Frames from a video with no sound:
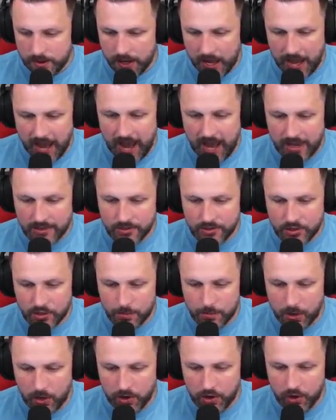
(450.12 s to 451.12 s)
And
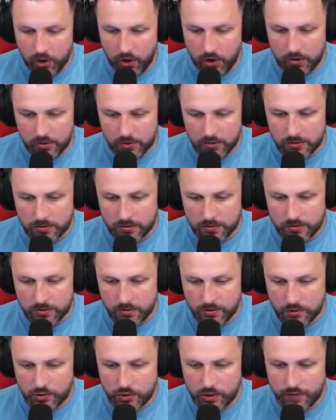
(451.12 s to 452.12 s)
tomorrow,
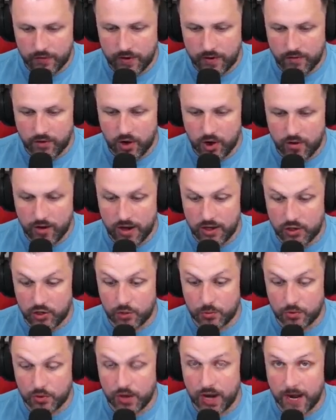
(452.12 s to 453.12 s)
so if you haven't already,
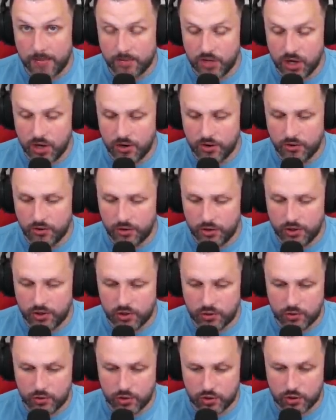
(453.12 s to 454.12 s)
subscribe, turn on notice,
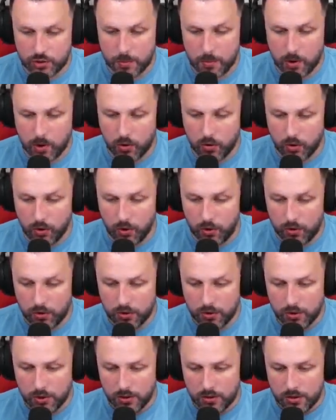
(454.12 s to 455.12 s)
because tomorrow
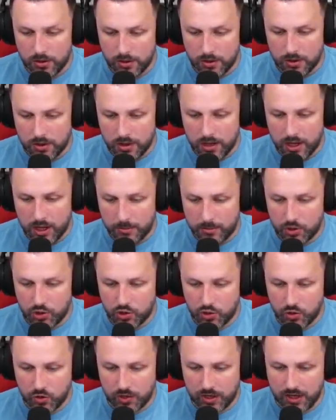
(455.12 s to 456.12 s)
I'll be
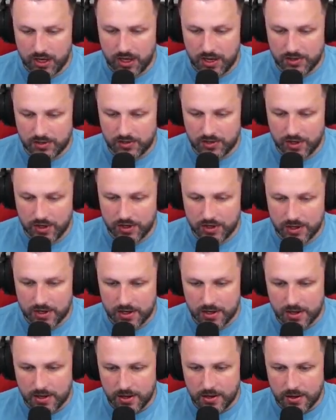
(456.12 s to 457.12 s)
showcasing
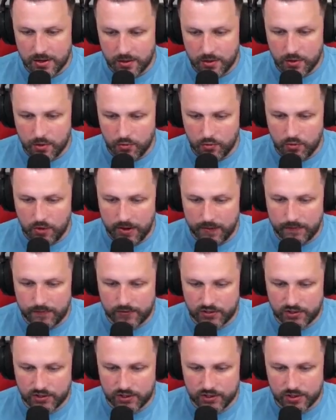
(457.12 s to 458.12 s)
the
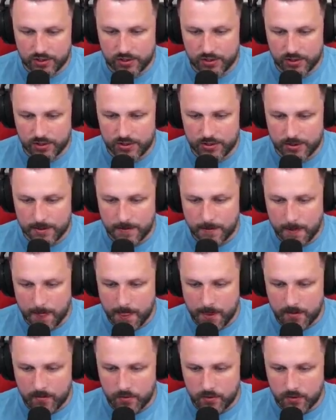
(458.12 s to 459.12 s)
riffs.
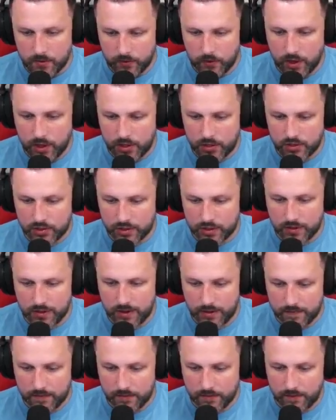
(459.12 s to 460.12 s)
The first
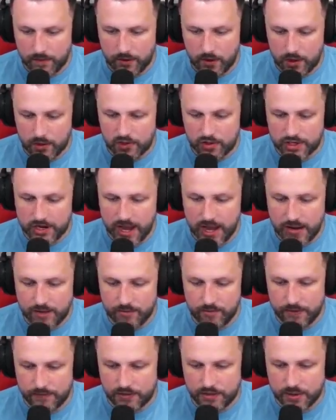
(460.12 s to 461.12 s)
9
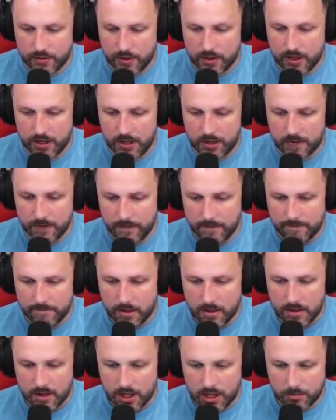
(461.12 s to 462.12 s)
riffs, I think.
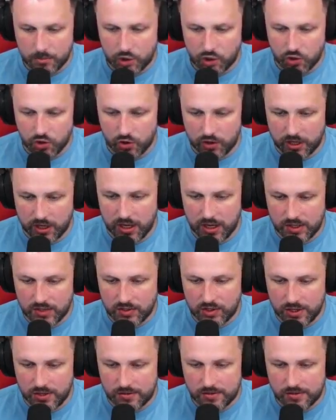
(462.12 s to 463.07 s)
I'll be showcasing.